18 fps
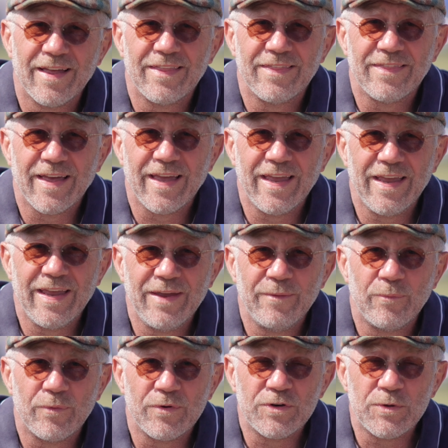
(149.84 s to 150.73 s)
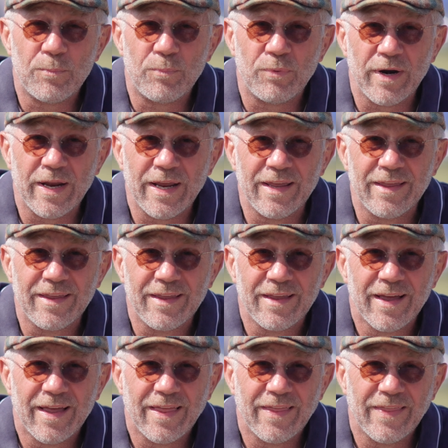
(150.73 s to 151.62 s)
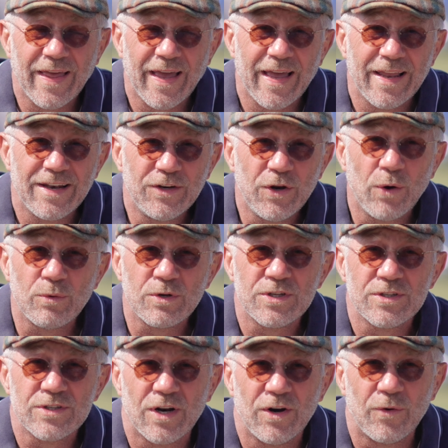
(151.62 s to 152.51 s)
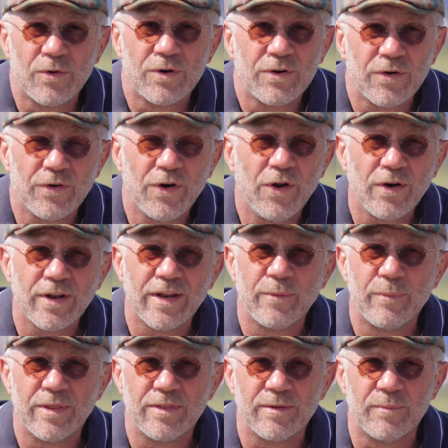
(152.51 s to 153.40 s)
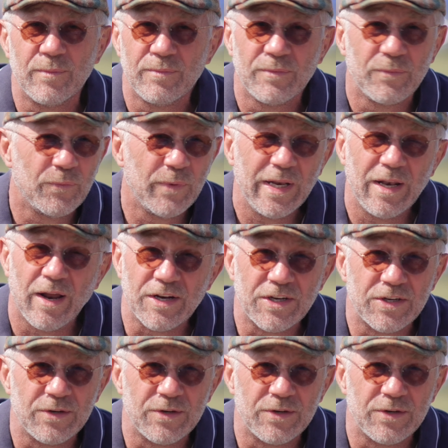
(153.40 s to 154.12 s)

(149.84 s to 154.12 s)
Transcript: they want to bring their dogs along on holiday with them. We like